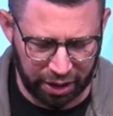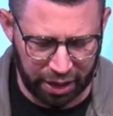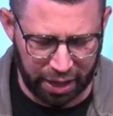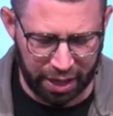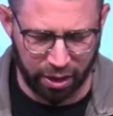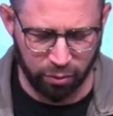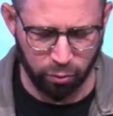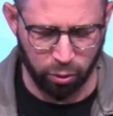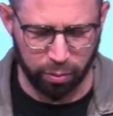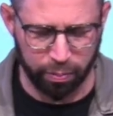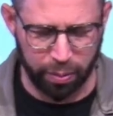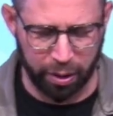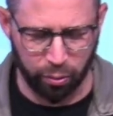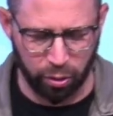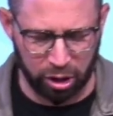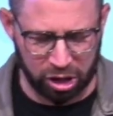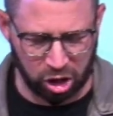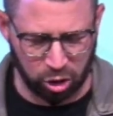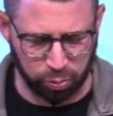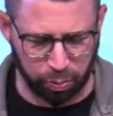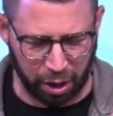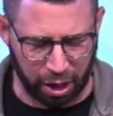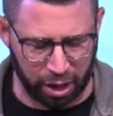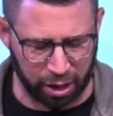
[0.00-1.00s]
end would be
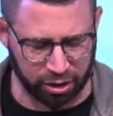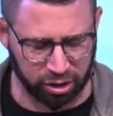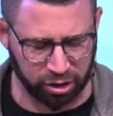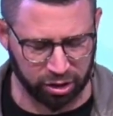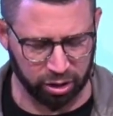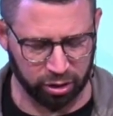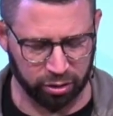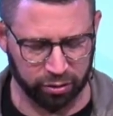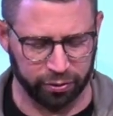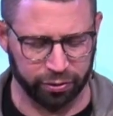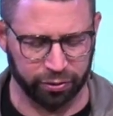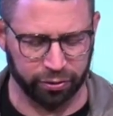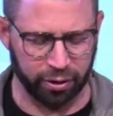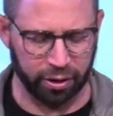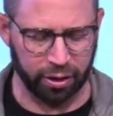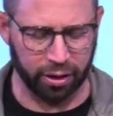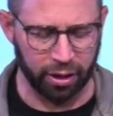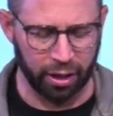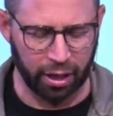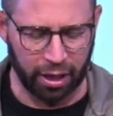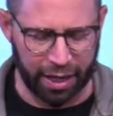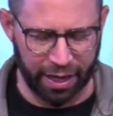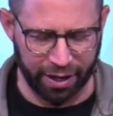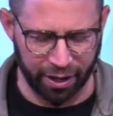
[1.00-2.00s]
responsive
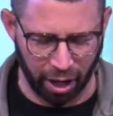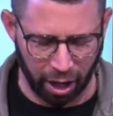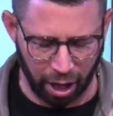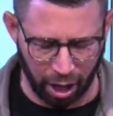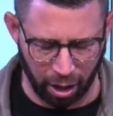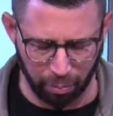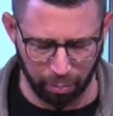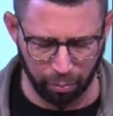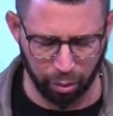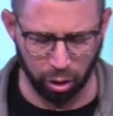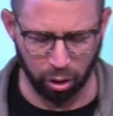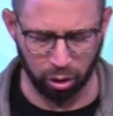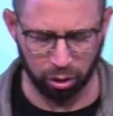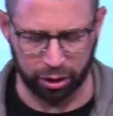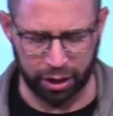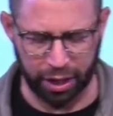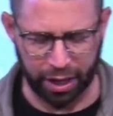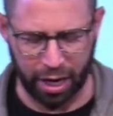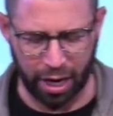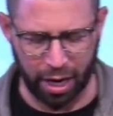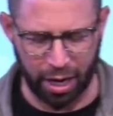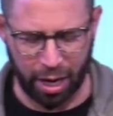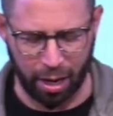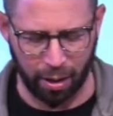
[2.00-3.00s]
and humble. God,
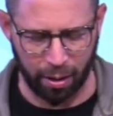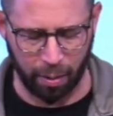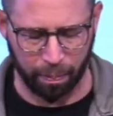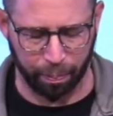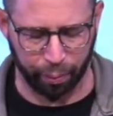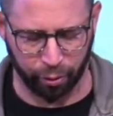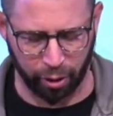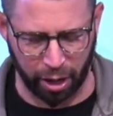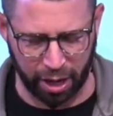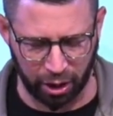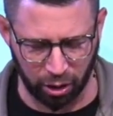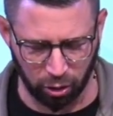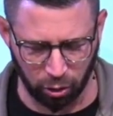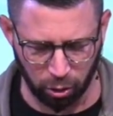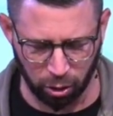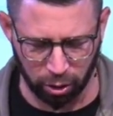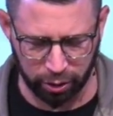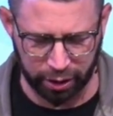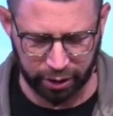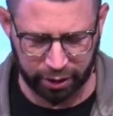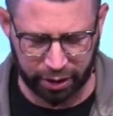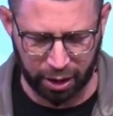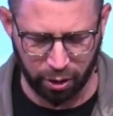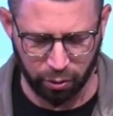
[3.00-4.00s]
I pray, Lord,
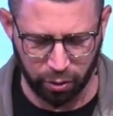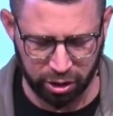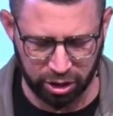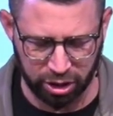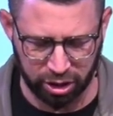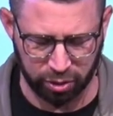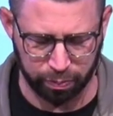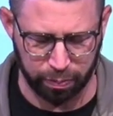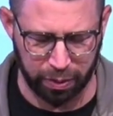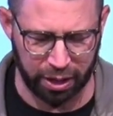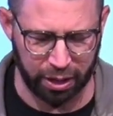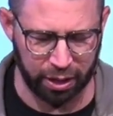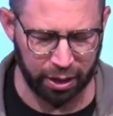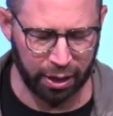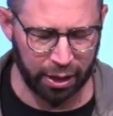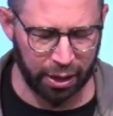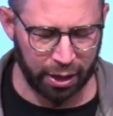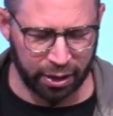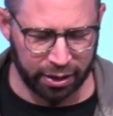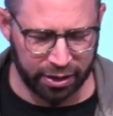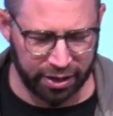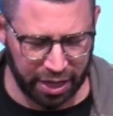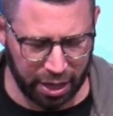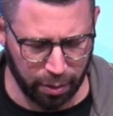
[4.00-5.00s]
that there would just be
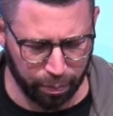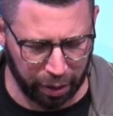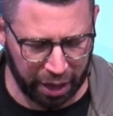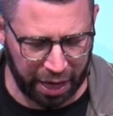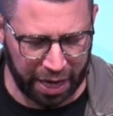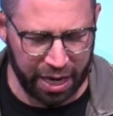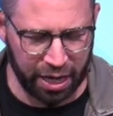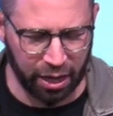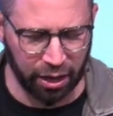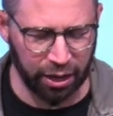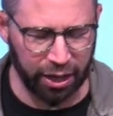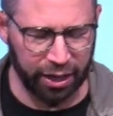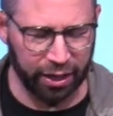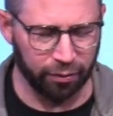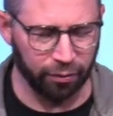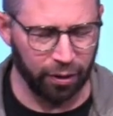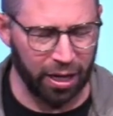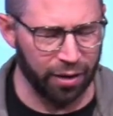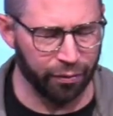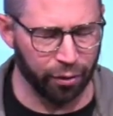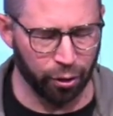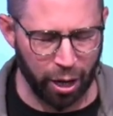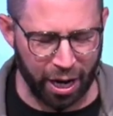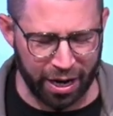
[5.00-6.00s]
deep healing.
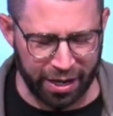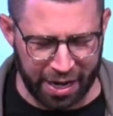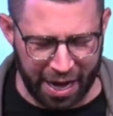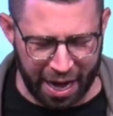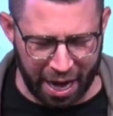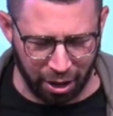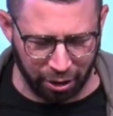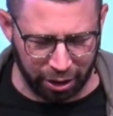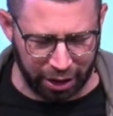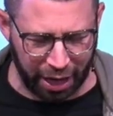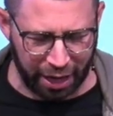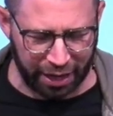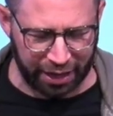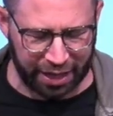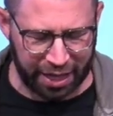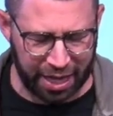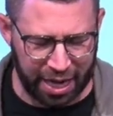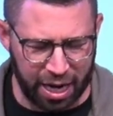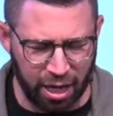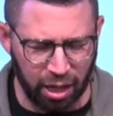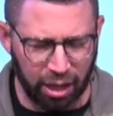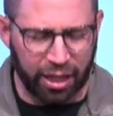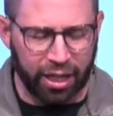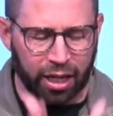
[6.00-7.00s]
Even right now, God,
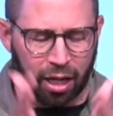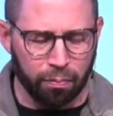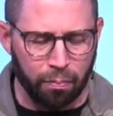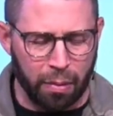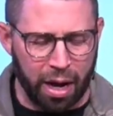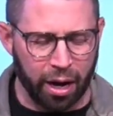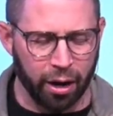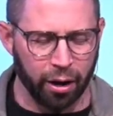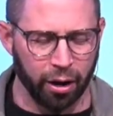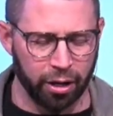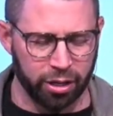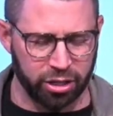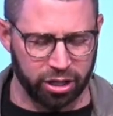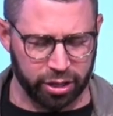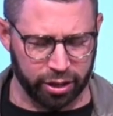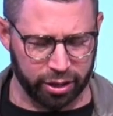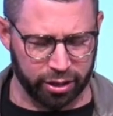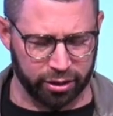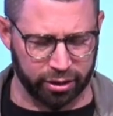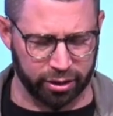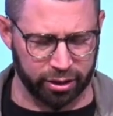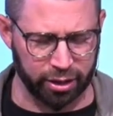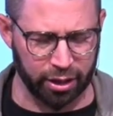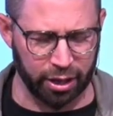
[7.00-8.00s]
healing in
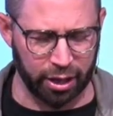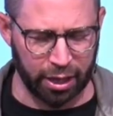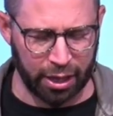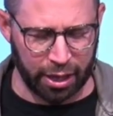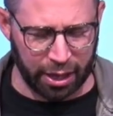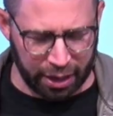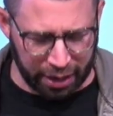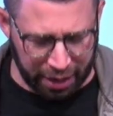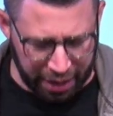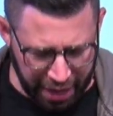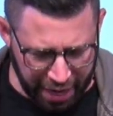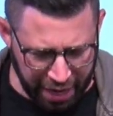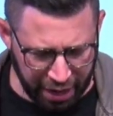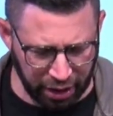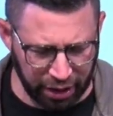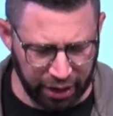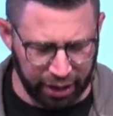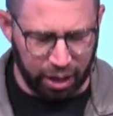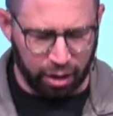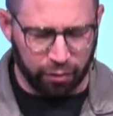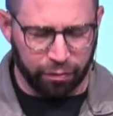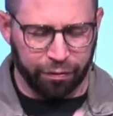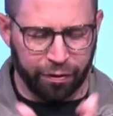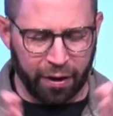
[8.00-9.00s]
marriages. Healing
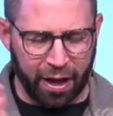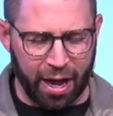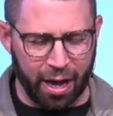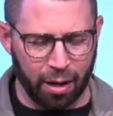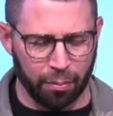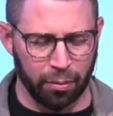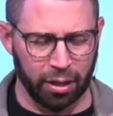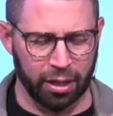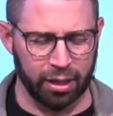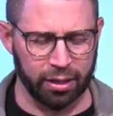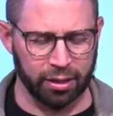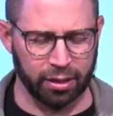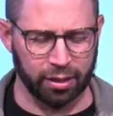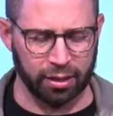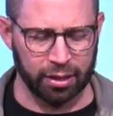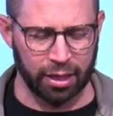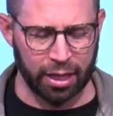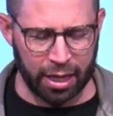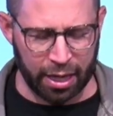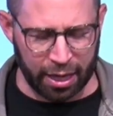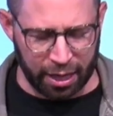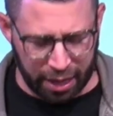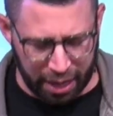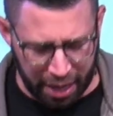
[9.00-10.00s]
in families,
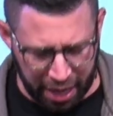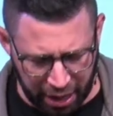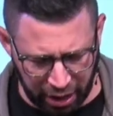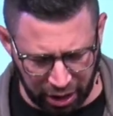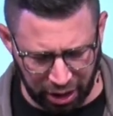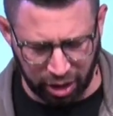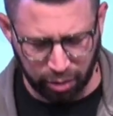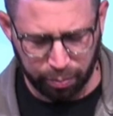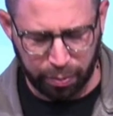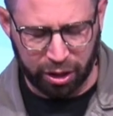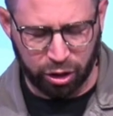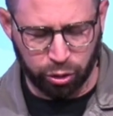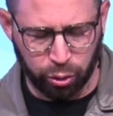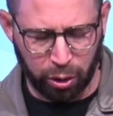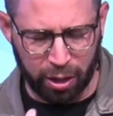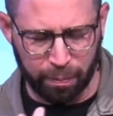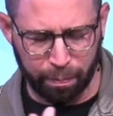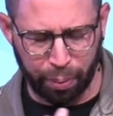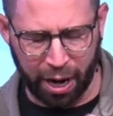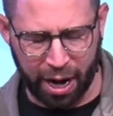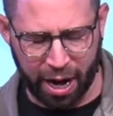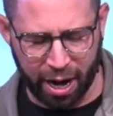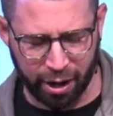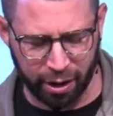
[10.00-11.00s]
healing between
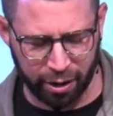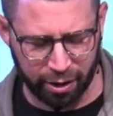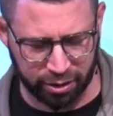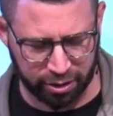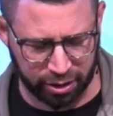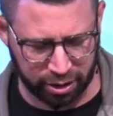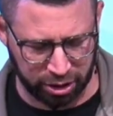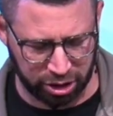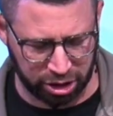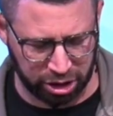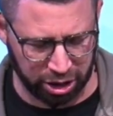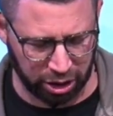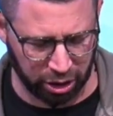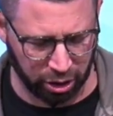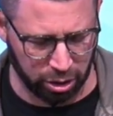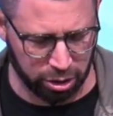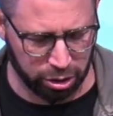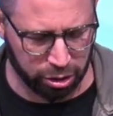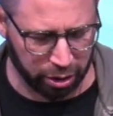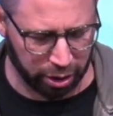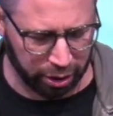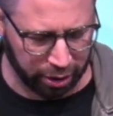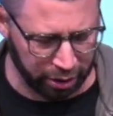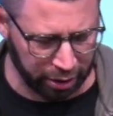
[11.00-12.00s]
parents and
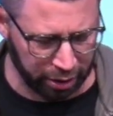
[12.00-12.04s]
children.